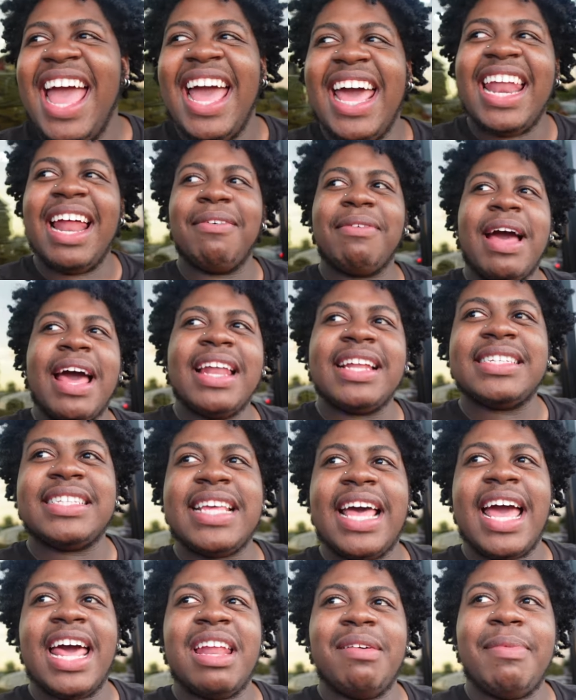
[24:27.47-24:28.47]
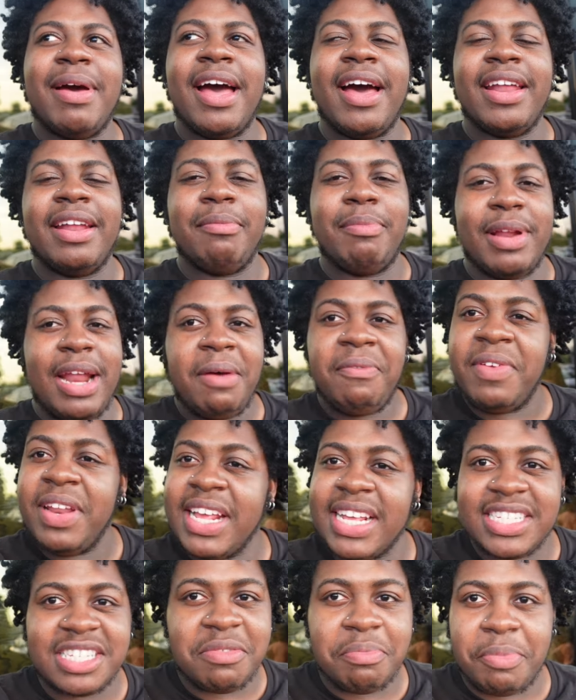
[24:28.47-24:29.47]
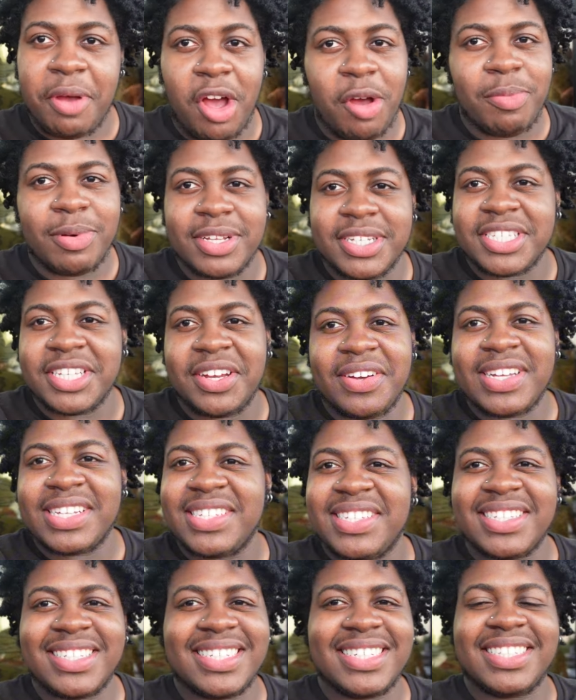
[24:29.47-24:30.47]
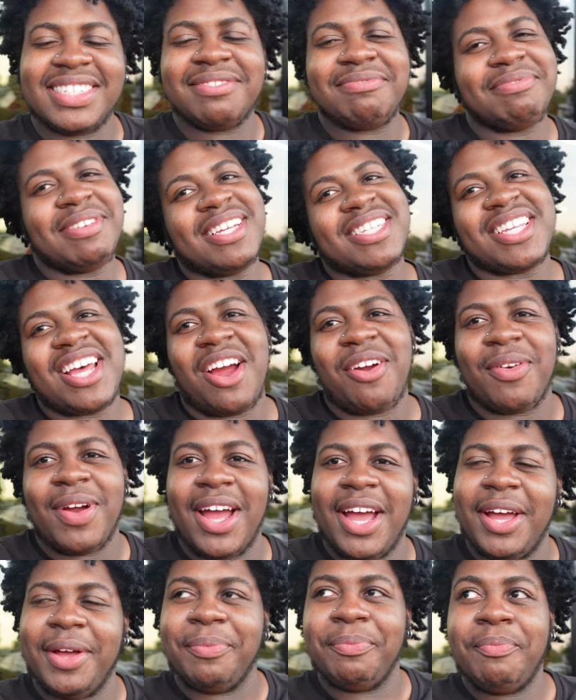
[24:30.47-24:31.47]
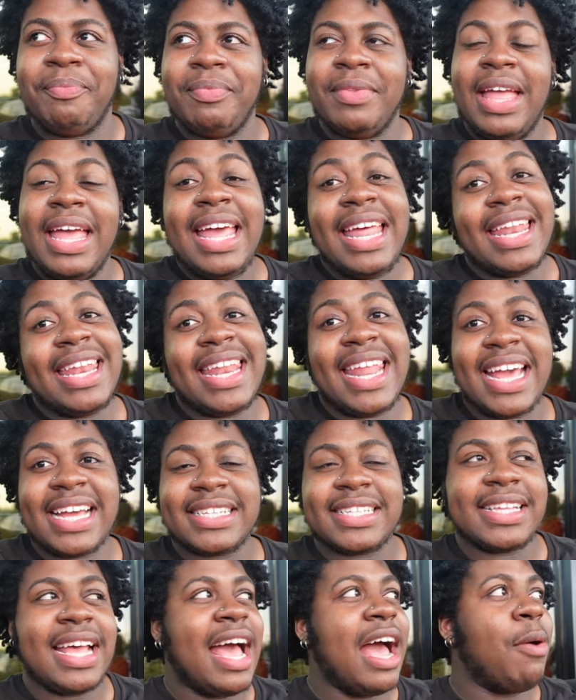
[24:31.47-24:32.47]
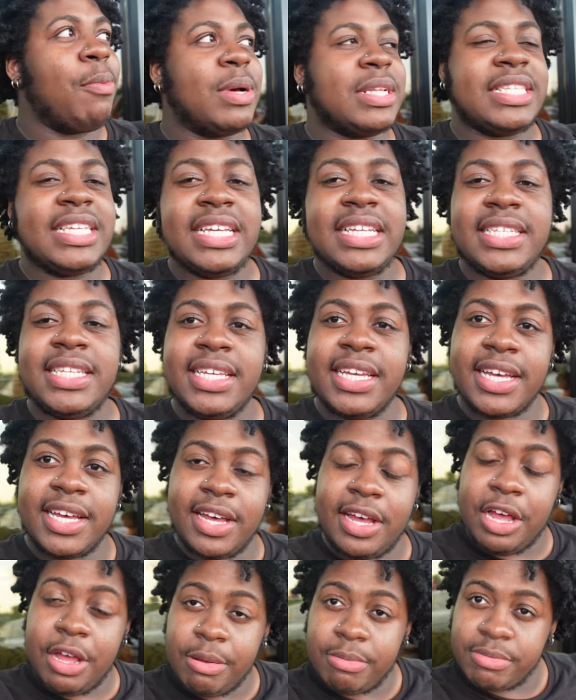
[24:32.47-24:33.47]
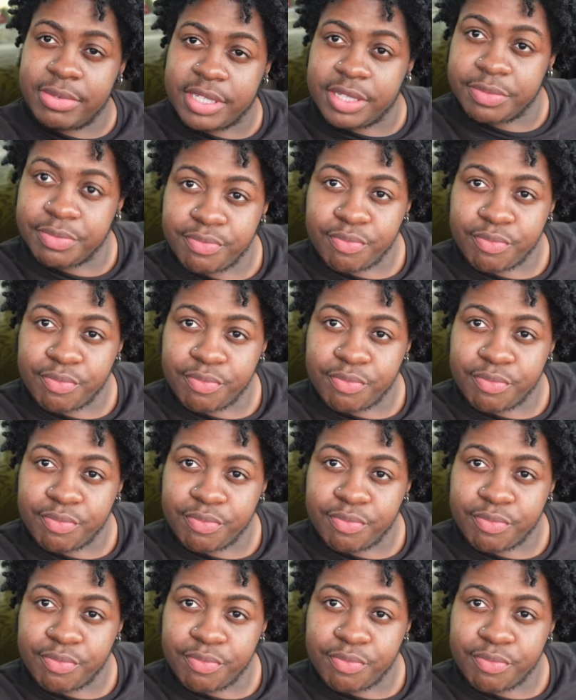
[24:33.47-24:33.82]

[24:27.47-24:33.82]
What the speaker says: And I'm kind of sad about it, but I'm gonna get some boba, so it's all right. Next time when TT comes.